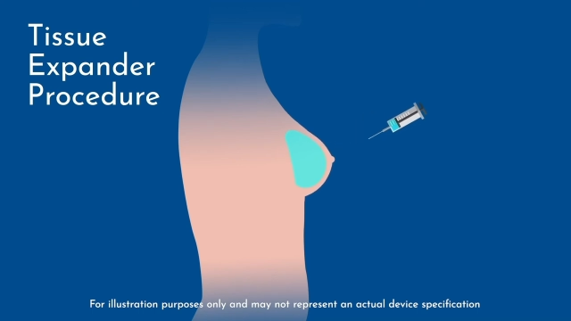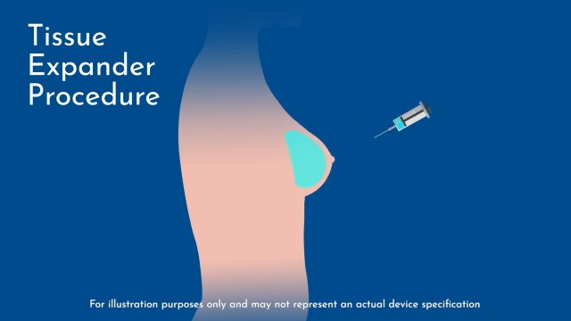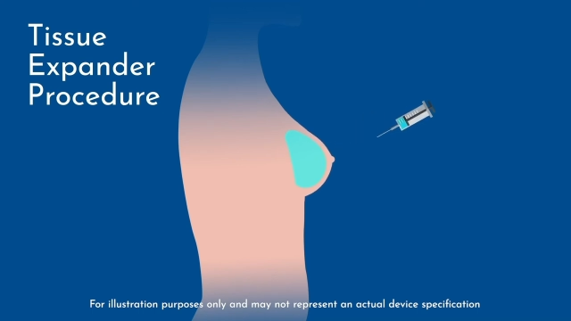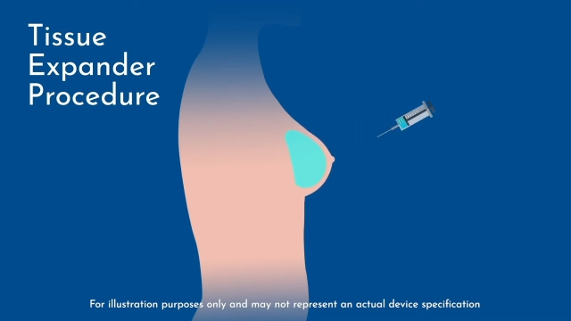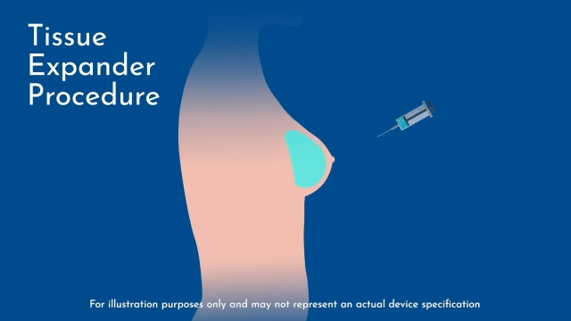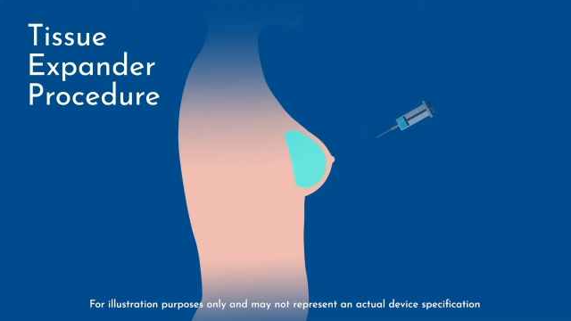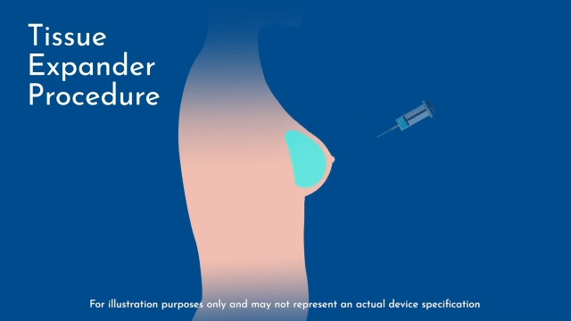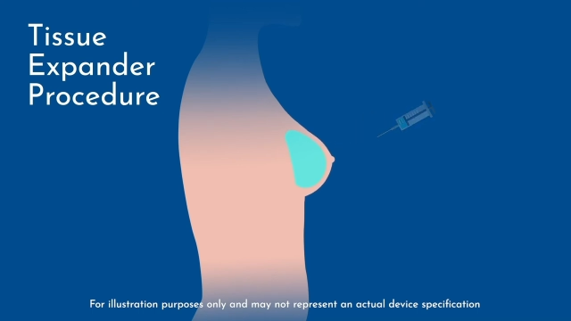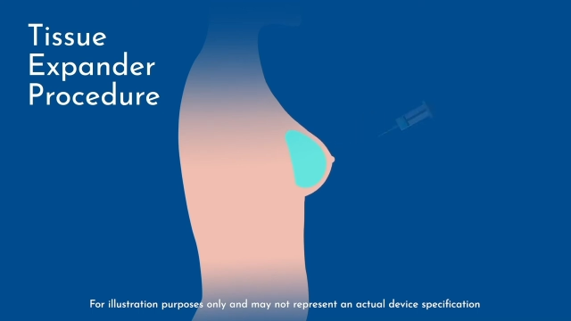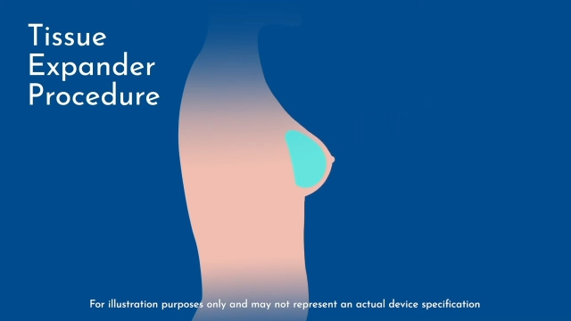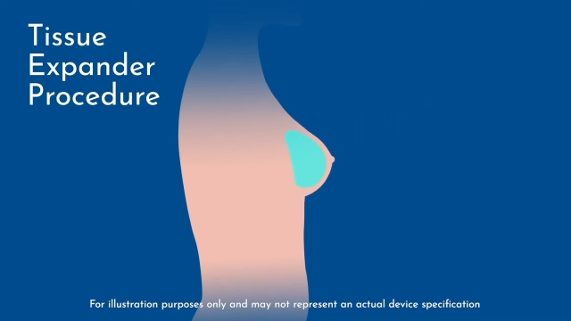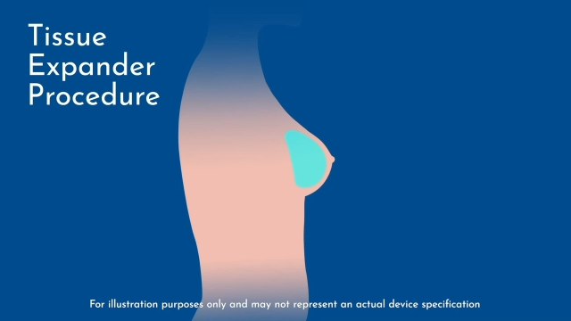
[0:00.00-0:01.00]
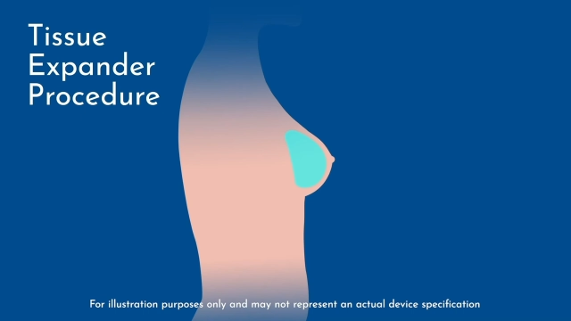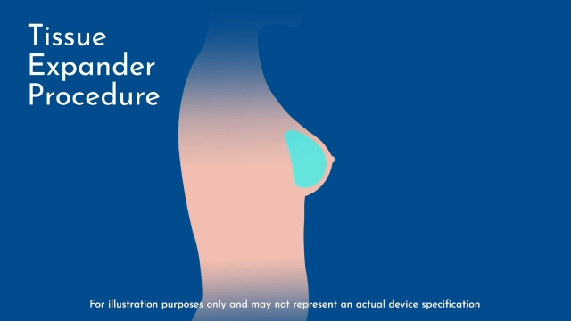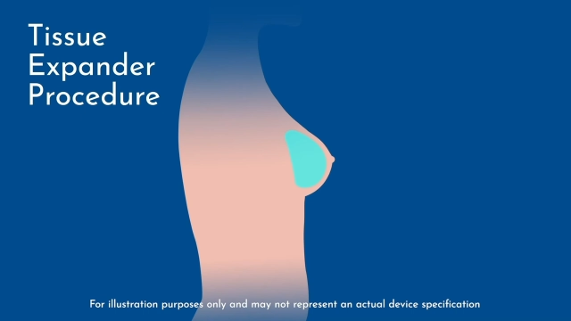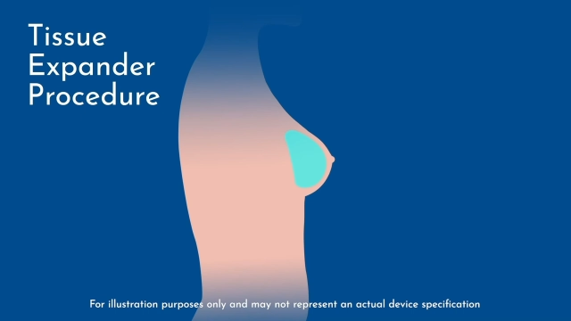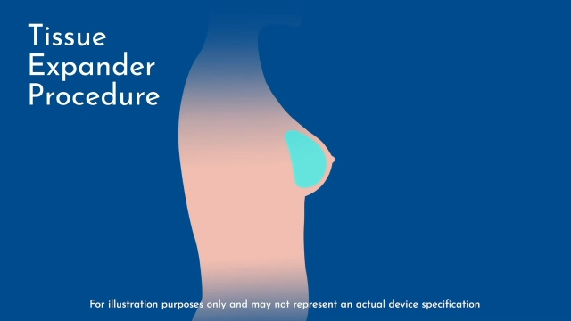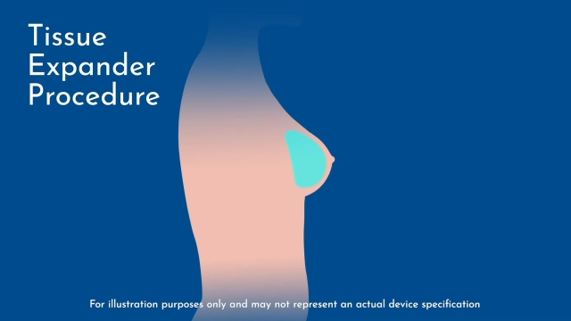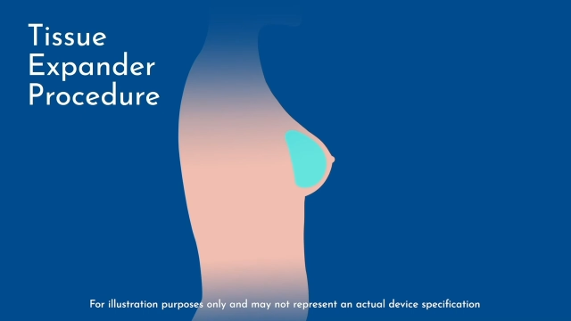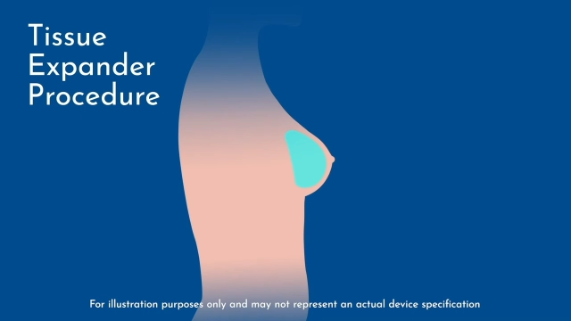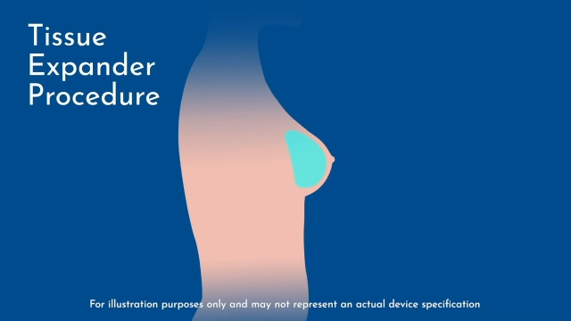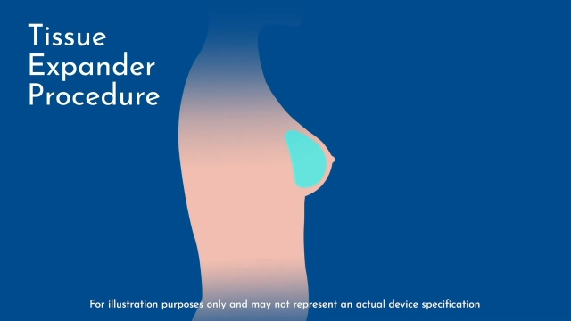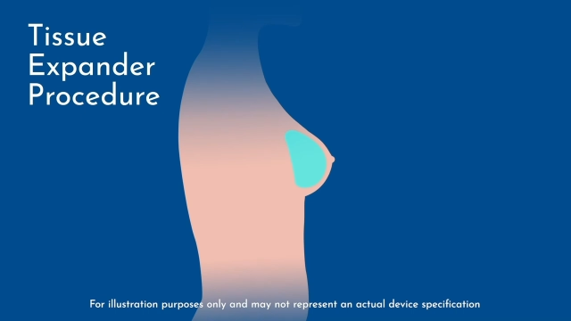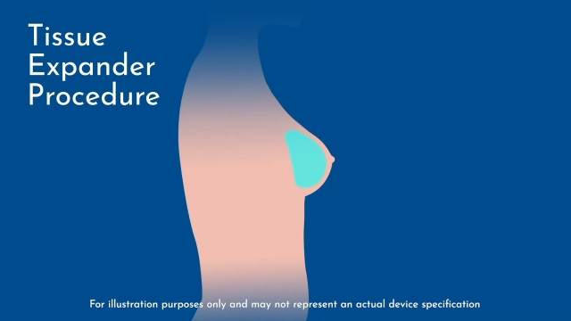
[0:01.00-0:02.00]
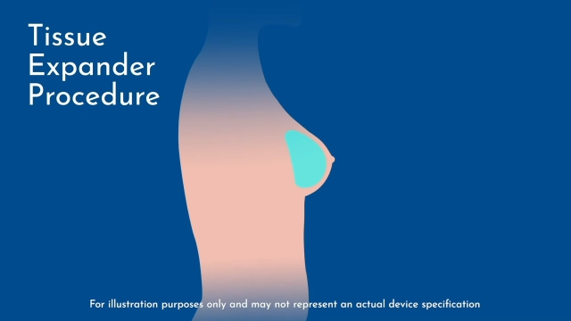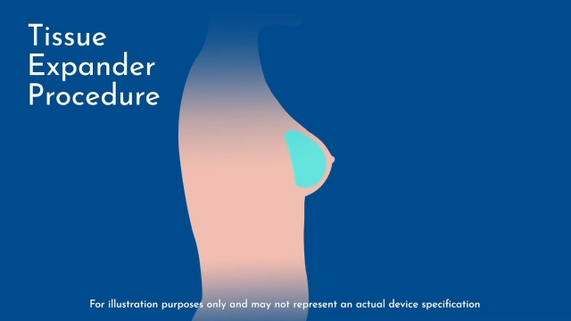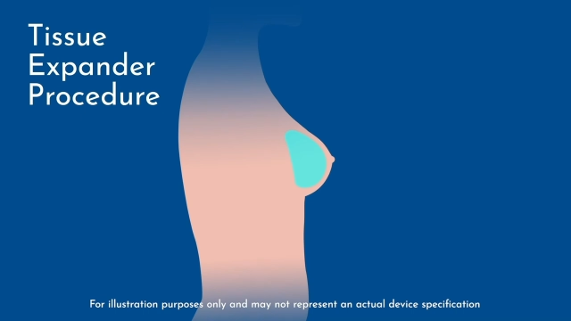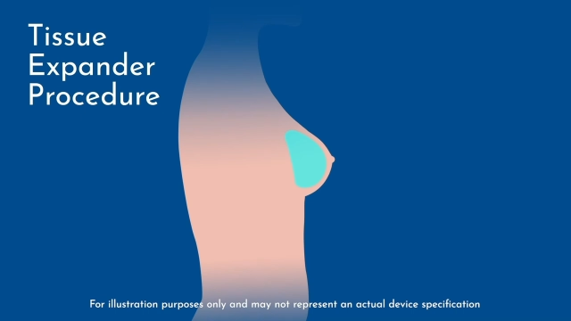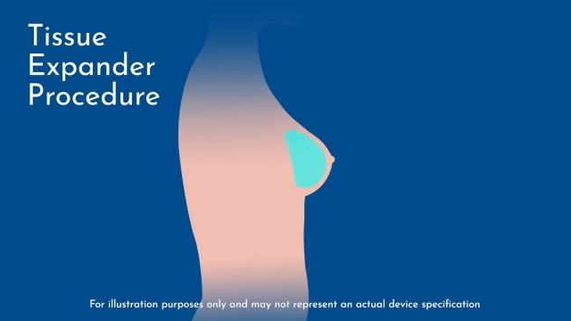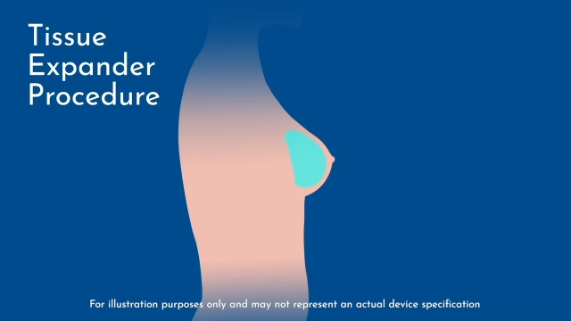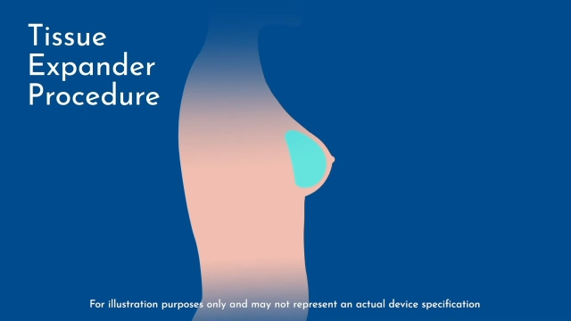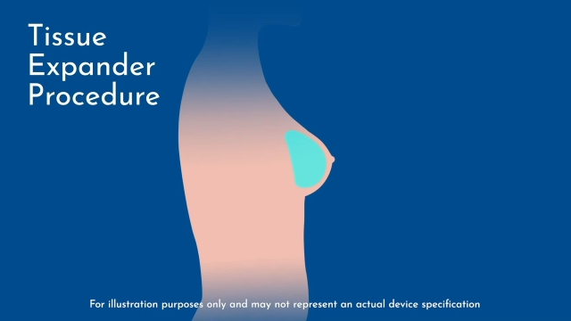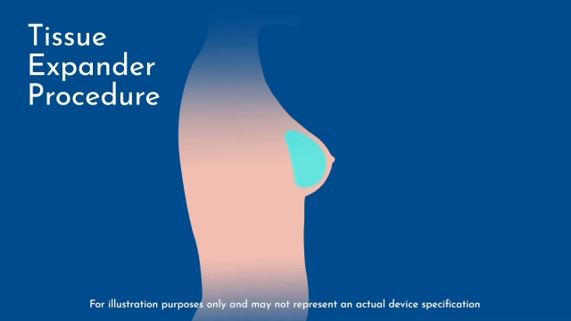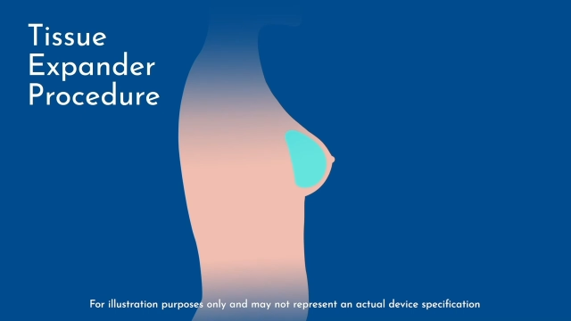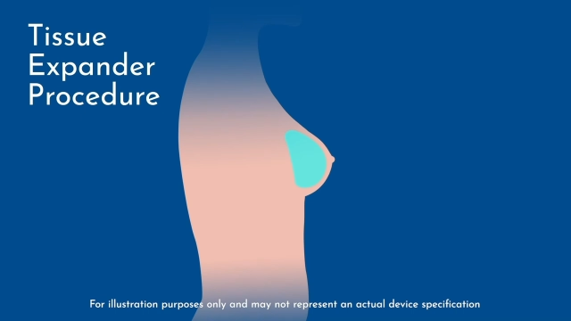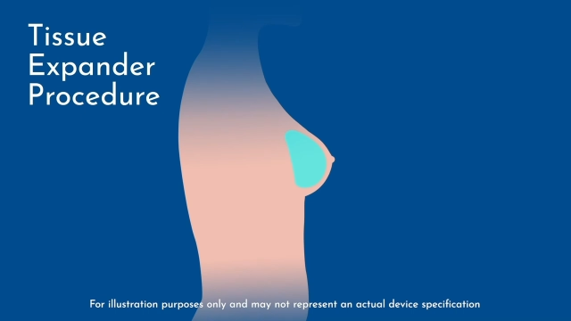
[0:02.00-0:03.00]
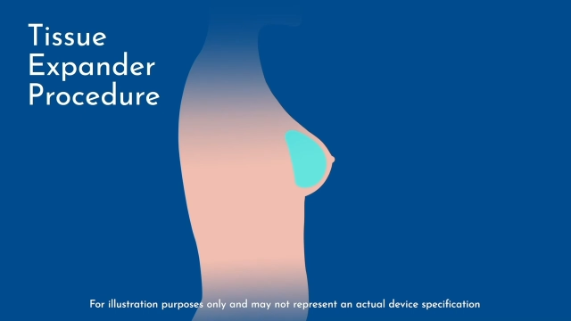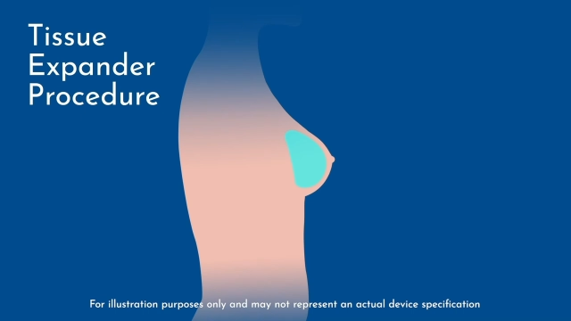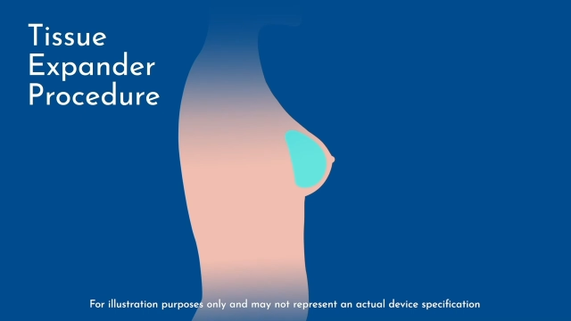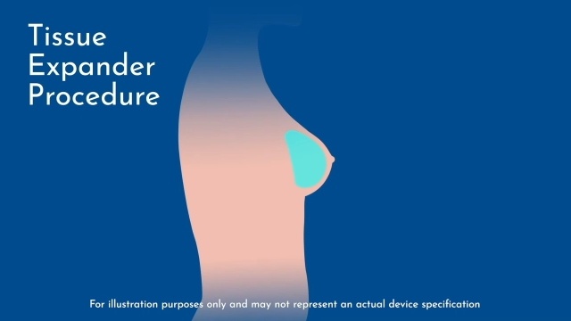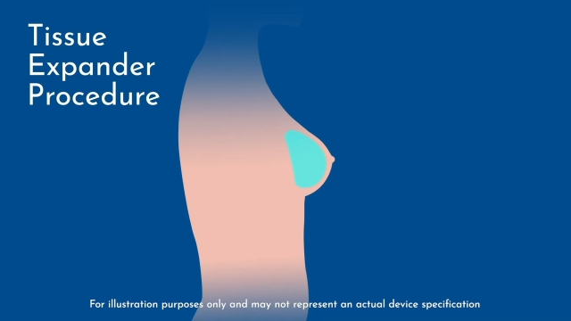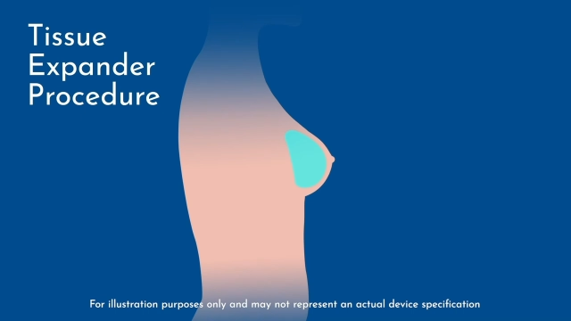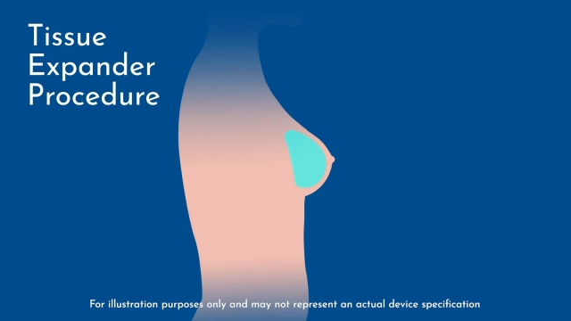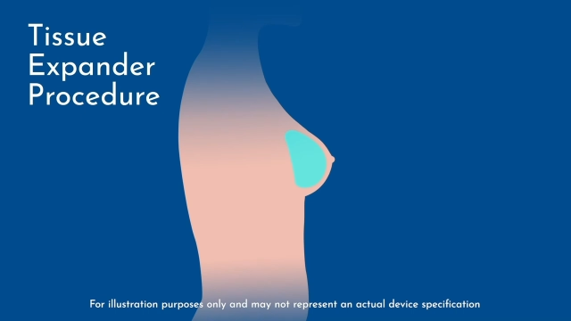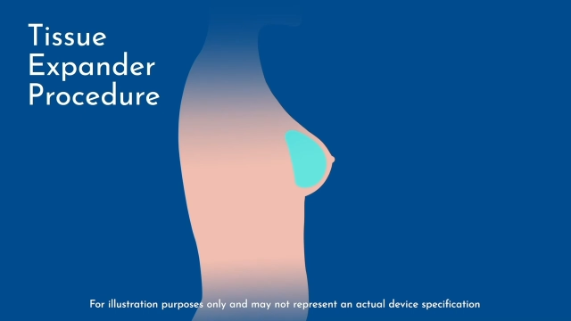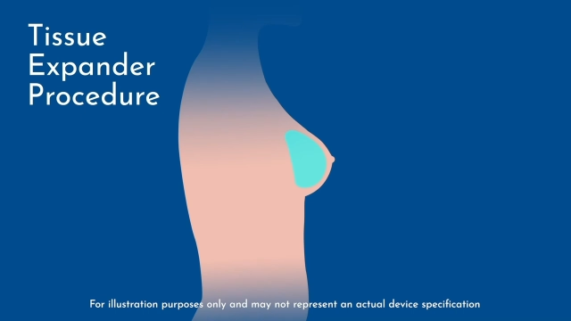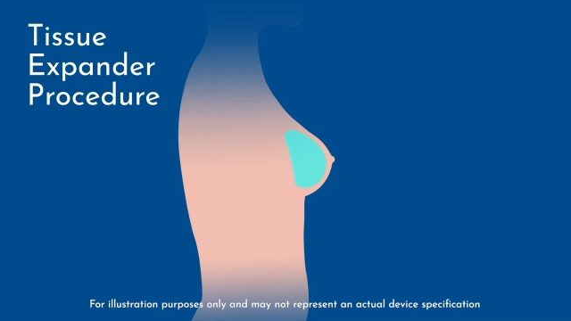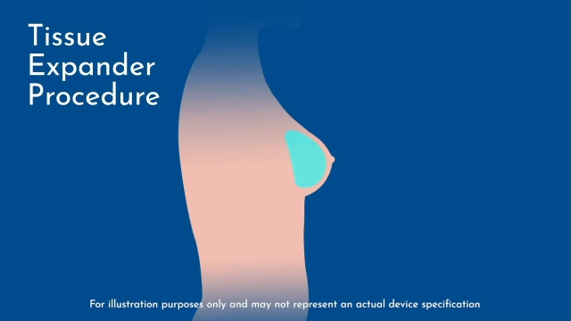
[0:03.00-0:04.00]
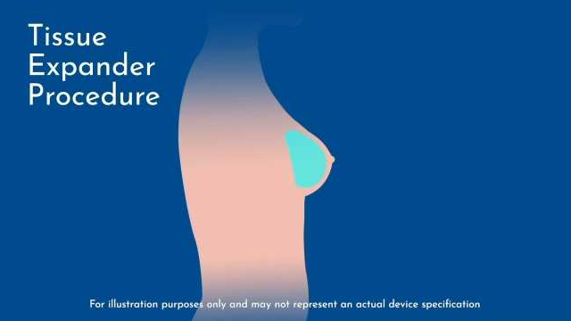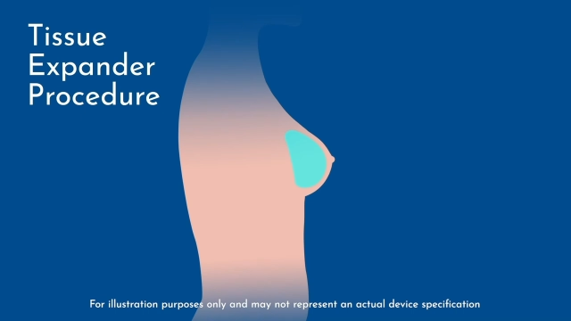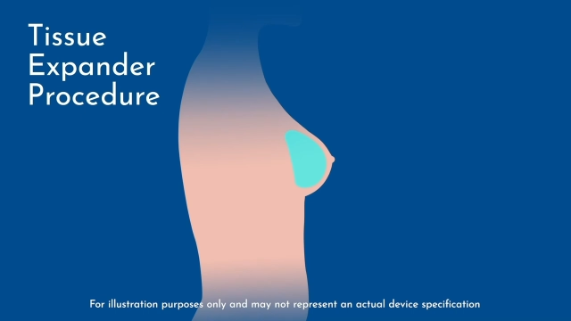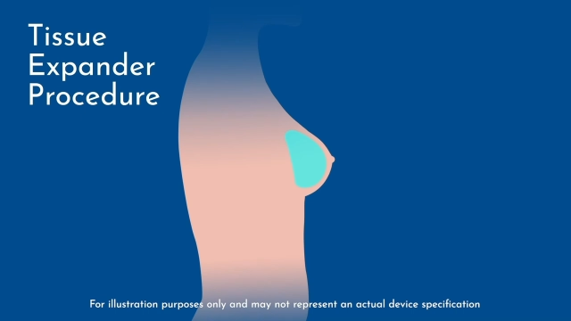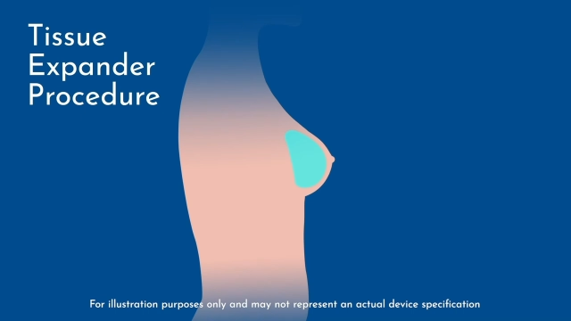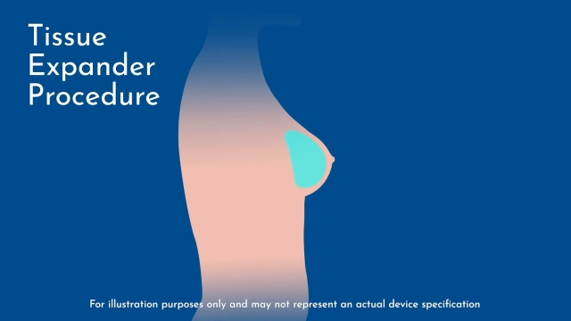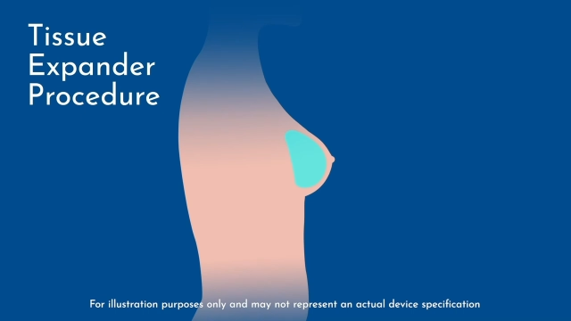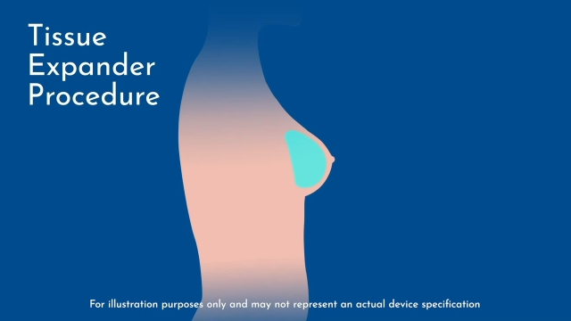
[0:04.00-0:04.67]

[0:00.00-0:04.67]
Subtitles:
No face is visible, so there are no lips to read.